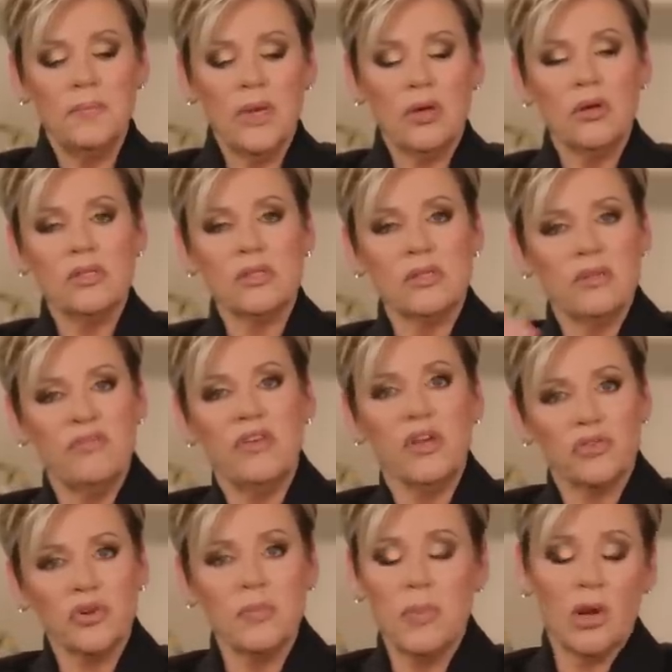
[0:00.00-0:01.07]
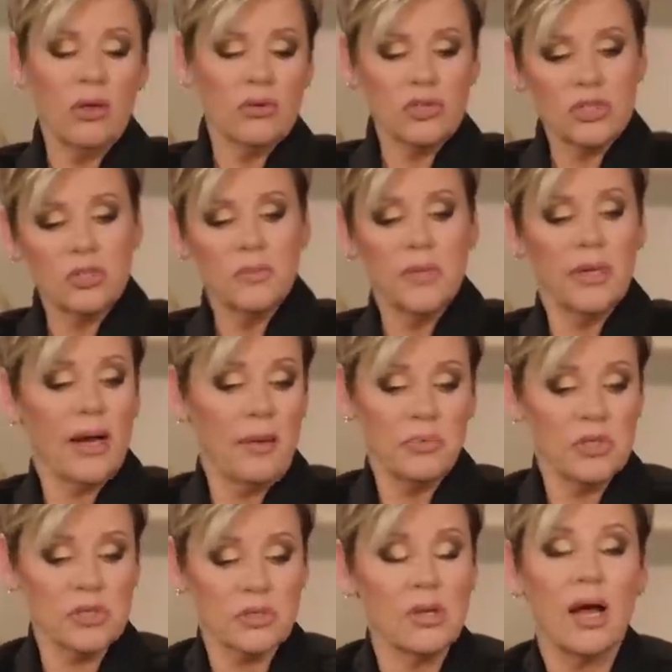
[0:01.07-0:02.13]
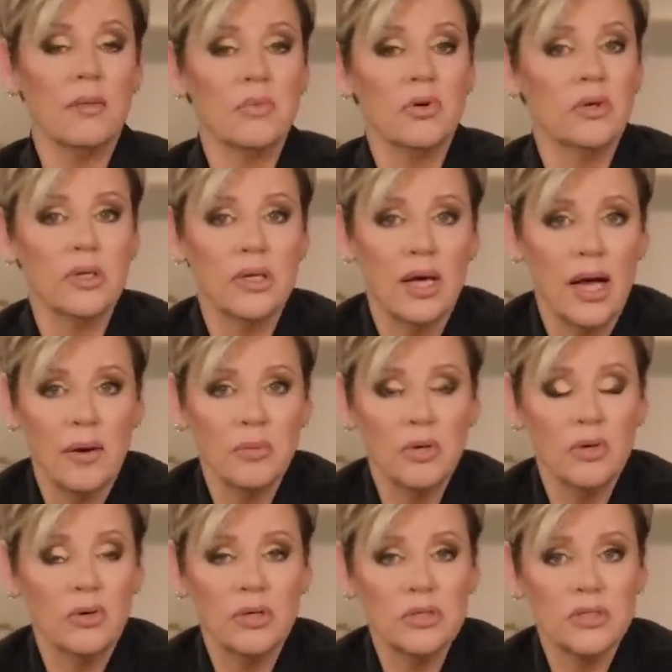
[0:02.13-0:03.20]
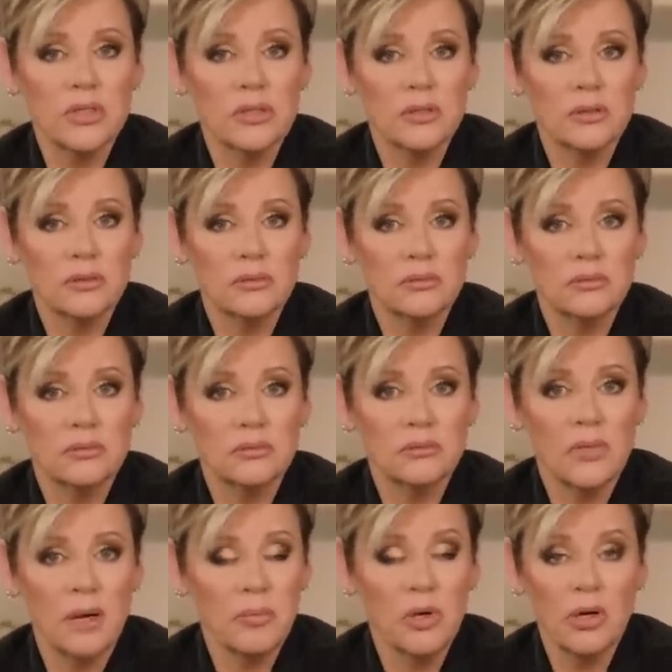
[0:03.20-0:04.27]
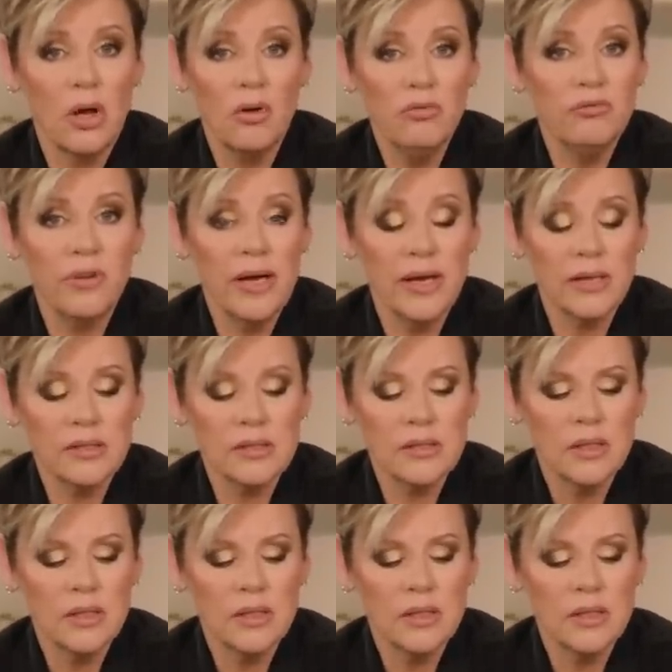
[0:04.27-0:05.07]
Because the victory belongs to me. And I'm going to hold fast.